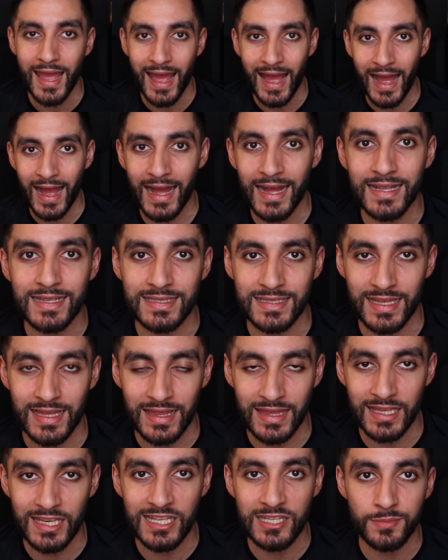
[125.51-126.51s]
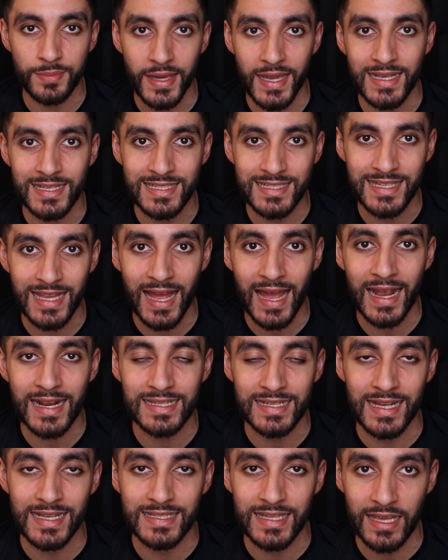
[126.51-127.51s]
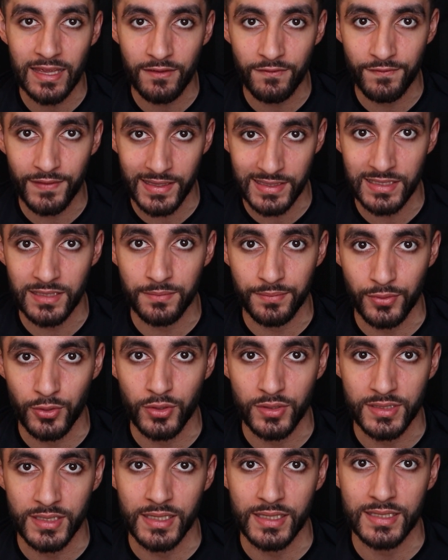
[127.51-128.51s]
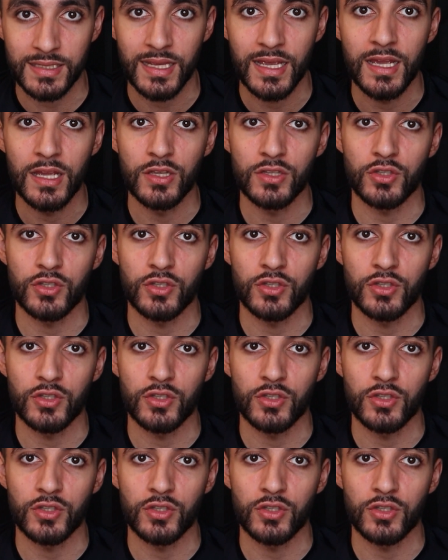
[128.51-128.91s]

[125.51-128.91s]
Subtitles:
and these pages act as a vetting process.